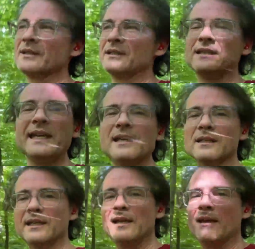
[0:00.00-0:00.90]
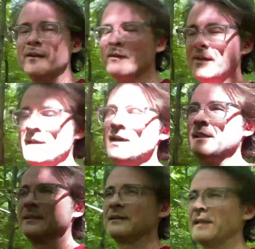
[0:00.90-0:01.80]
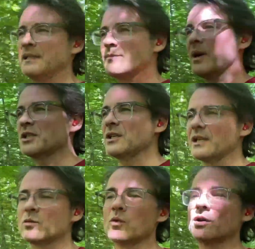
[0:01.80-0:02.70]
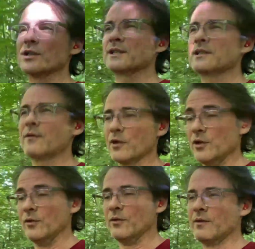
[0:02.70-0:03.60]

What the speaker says: legally, it's much less worse for you.